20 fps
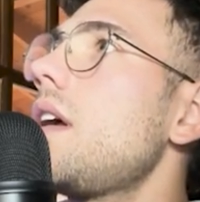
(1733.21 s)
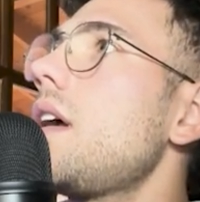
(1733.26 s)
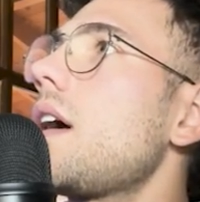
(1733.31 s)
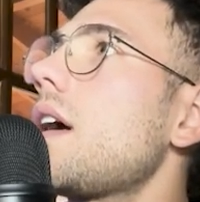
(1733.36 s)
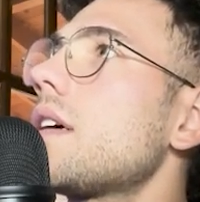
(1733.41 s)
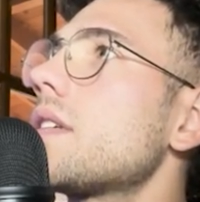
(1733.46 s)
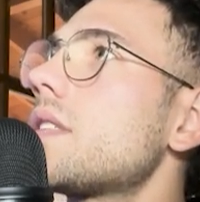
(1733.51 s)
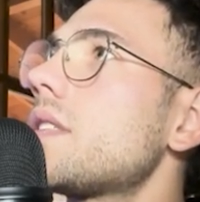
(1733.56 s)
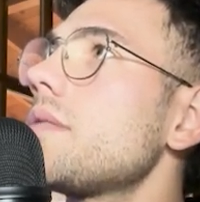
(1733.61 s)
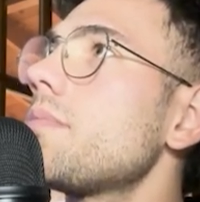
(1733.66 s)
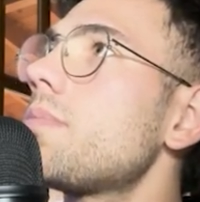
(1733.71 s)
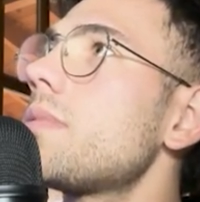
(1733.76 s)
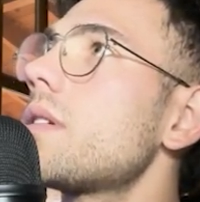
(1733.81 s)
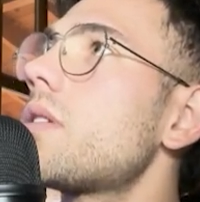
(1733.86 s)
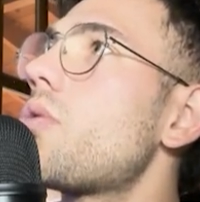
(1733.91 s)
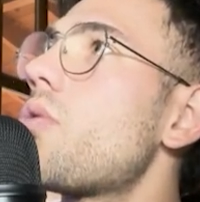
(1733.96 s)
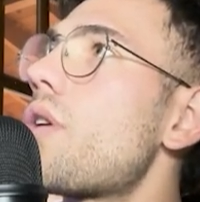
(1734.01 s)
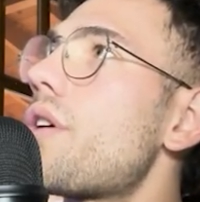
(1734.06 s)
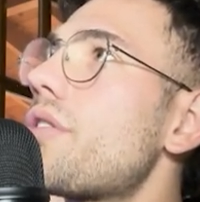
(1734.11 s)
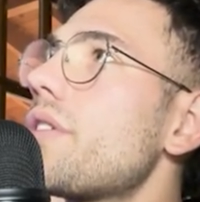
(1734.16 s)
a simple
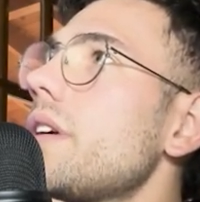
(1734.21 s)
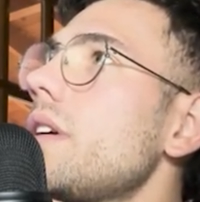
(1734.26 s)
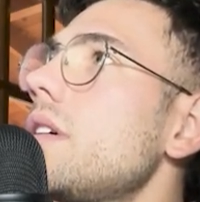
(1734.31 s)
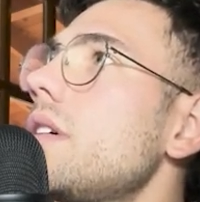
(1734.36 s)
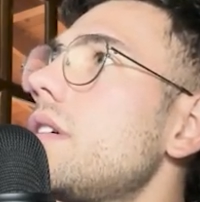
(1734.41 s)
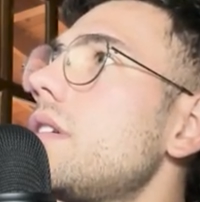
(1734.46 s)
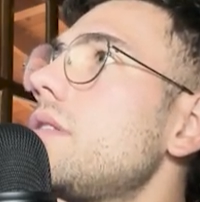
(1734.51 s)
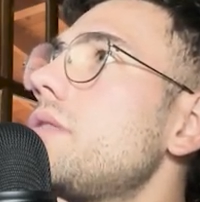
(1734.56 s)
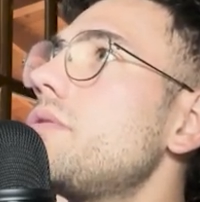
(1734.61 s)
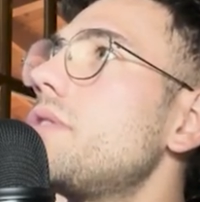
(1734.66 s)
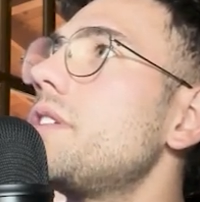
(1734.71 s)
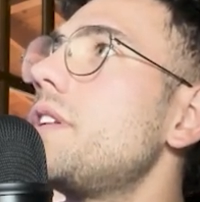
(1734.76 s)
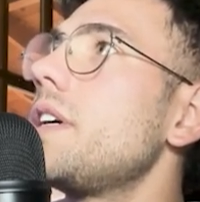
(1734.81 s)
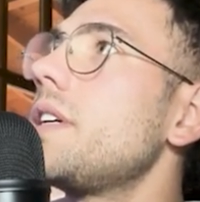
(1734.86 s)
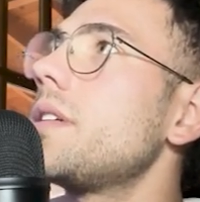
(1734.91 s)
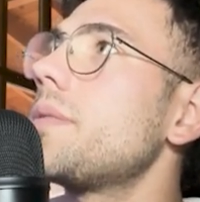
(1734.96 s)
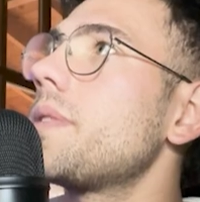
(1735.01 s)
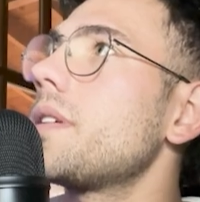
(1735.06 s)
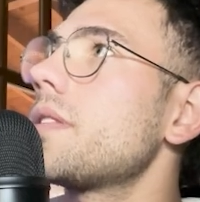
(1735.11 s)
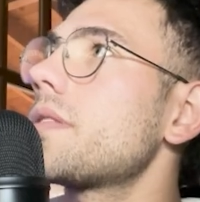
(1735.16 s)
query to the
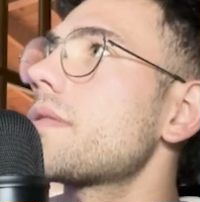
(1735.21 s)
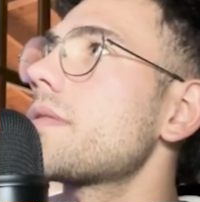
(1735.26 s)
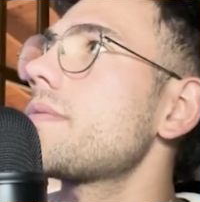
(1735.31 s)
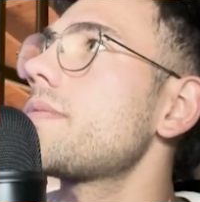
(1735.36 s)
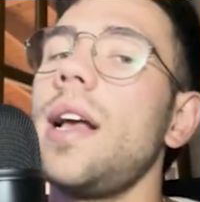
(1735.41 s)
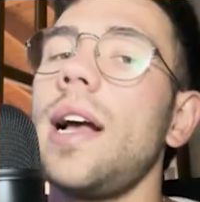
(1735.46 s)
database.